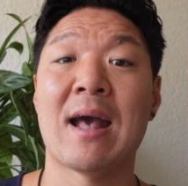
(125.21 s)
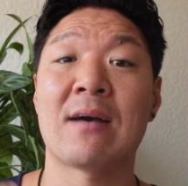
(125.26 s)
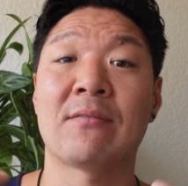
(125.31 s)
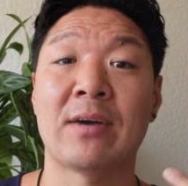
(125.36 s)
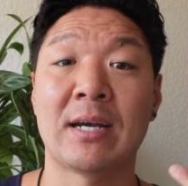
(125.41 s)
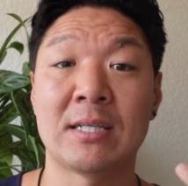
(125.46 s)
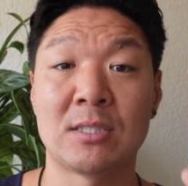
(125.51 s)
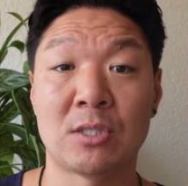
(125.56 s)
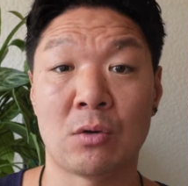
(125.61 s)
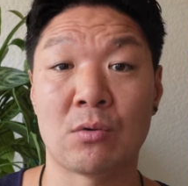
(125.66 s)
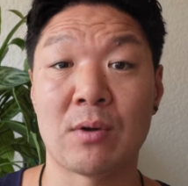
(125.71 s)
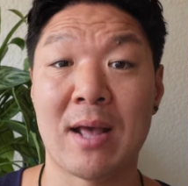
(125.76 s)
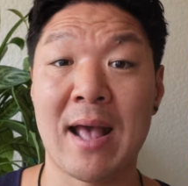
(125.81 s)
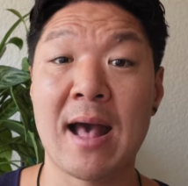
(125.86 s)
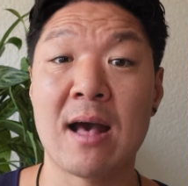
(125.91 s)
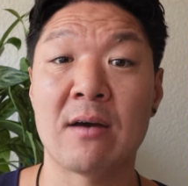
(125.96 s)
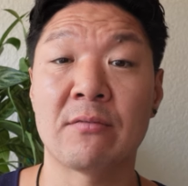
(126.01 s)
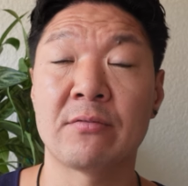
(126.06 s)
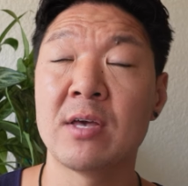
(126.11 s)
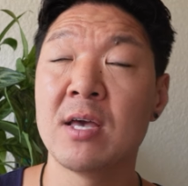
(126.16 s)
have, I don't
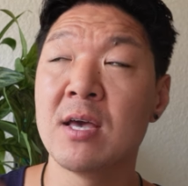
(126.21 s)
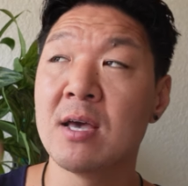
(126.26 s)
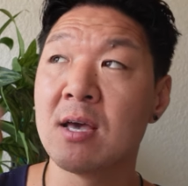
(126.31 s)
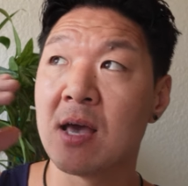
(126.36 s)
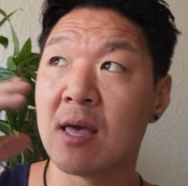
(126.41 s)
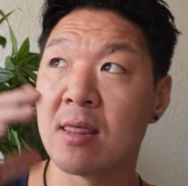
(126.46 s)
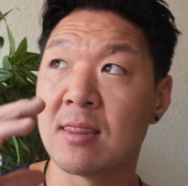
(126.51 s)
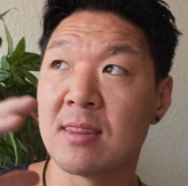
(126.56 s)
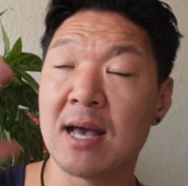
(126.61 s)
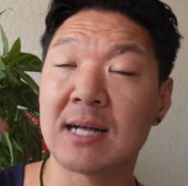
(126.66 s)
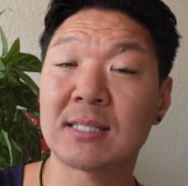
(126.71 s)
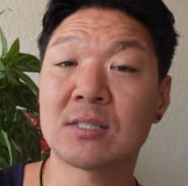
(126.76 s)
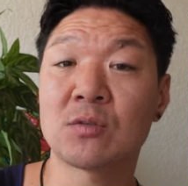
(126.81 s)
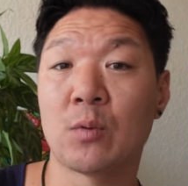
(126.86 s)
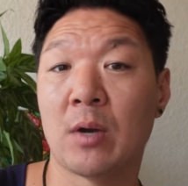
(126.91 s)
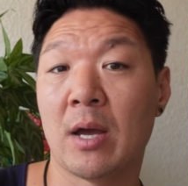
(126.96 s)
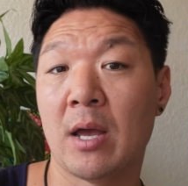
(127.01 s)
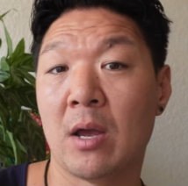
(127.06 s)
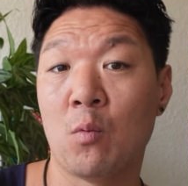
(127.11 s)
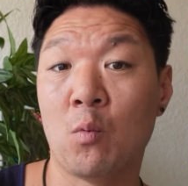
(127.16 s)
have. And that's
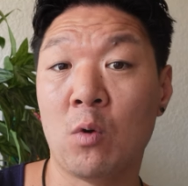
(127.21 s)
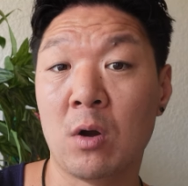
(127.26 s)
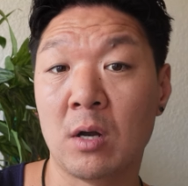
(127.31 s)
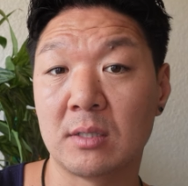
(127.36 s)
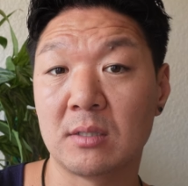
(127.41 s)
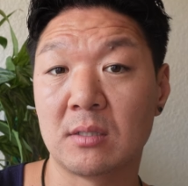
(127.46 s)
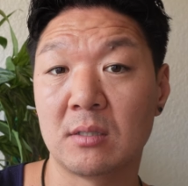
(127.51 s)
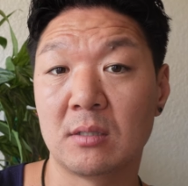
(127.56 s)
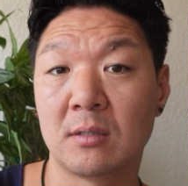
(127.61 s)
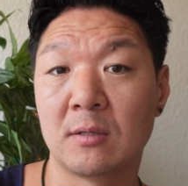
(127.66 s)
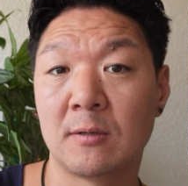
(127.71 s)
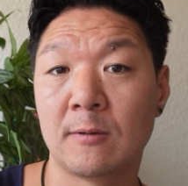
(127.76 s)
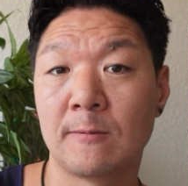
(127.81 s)
why I want.